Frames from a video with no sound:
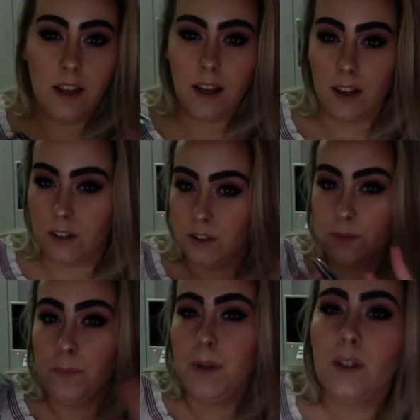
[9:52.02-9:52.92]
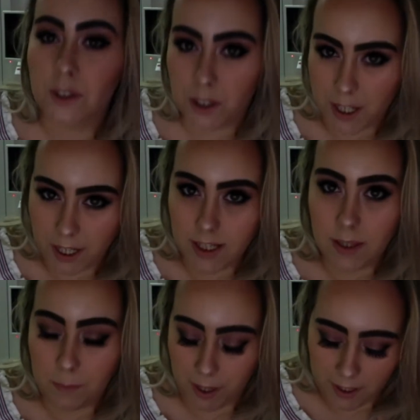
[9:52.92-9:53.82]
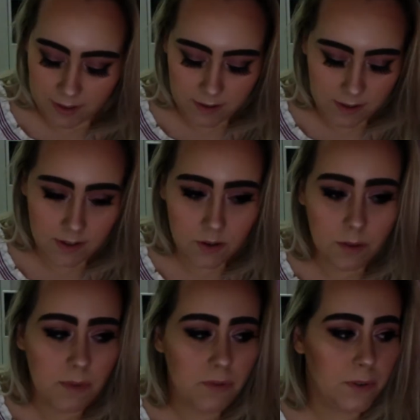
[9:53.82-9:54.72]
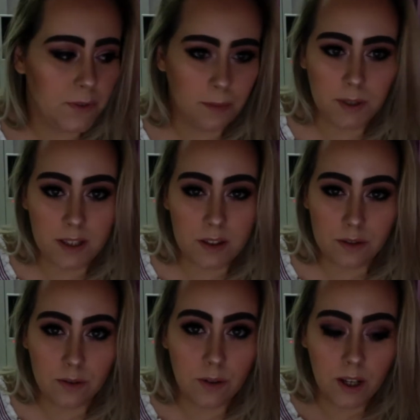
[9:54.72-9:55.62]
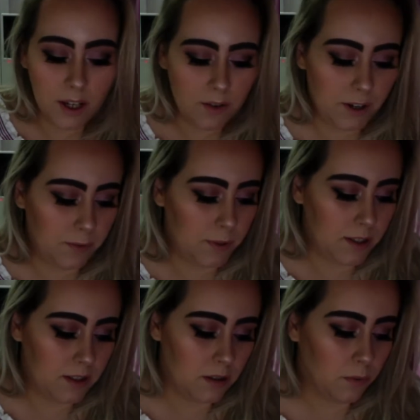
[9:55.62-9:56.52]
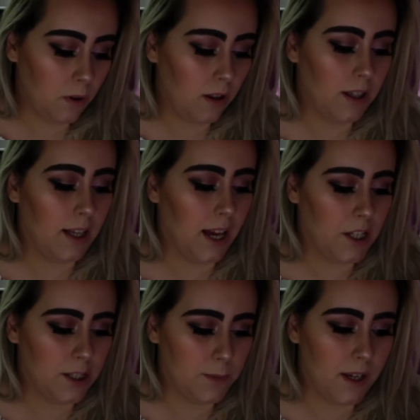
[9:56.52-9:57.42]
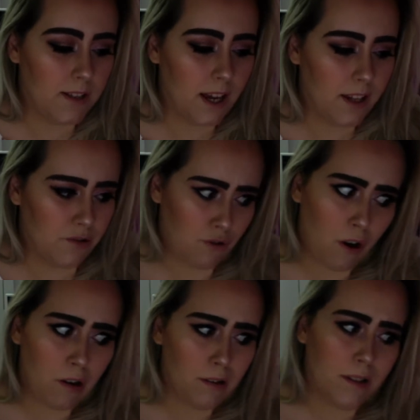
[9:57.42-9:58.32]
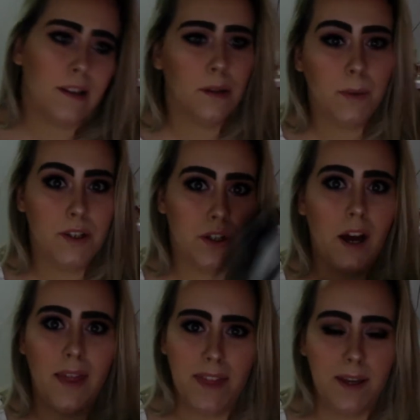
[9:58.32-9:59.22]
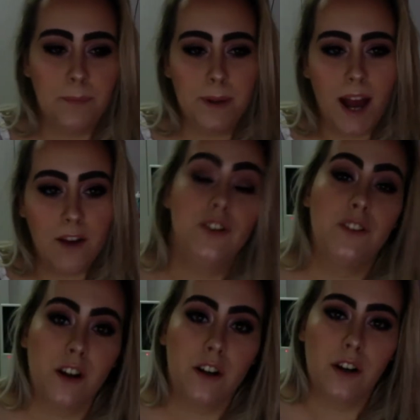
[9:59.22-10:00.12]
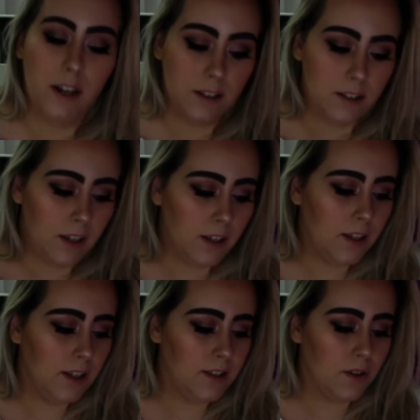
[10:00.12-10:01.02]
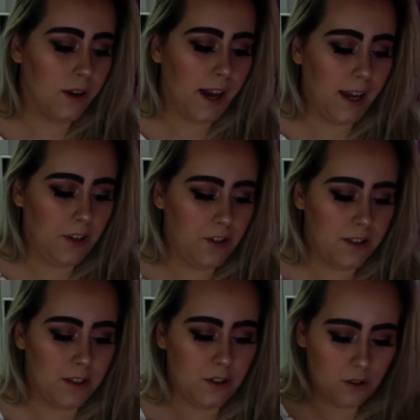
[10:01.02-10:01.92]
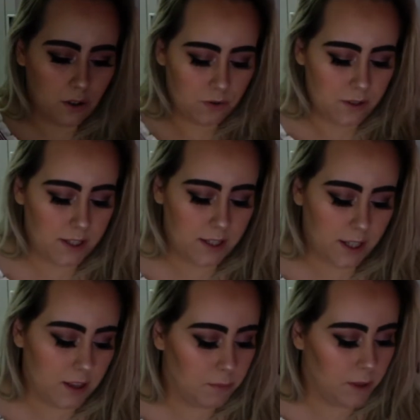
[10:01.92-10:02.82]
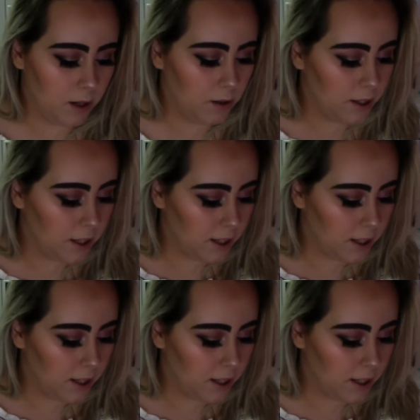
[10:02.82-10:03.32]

I don't know, to be on your daily basis. It took me 15 minutes to do, 5 minutes to put on the lashes because I struggled a little bit to cut them, but after they are cut, it's okay. You just need to, you know, stick them there.